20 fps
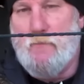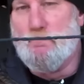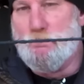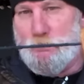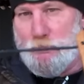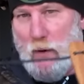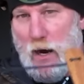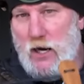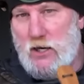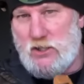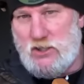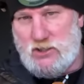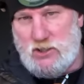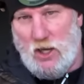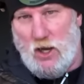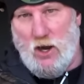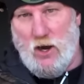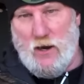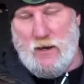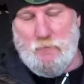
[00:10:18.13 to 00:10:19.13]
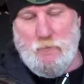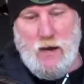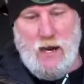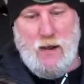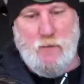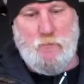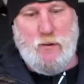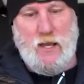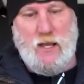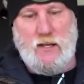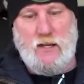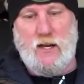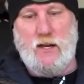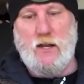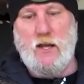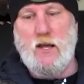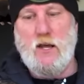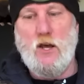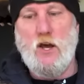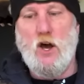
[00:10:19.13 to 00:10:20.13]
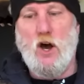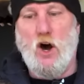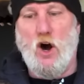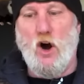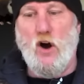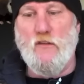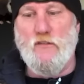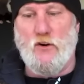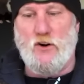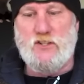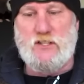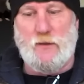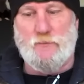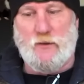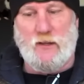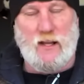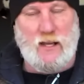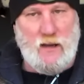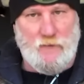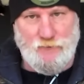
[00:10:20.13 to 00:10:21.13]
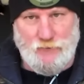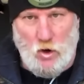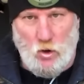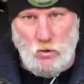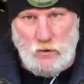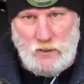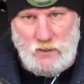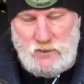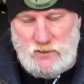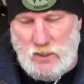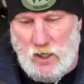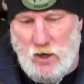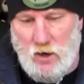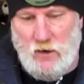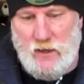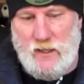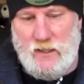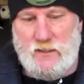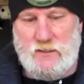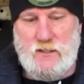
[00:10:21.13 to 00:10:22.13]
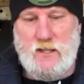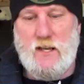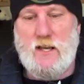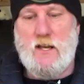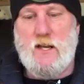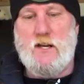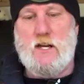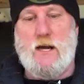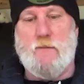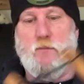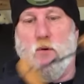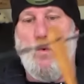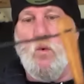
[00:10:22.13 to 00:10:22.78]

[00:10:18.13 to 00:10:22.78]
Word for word: buck saw, in my opinion, over something like a folding saw is, number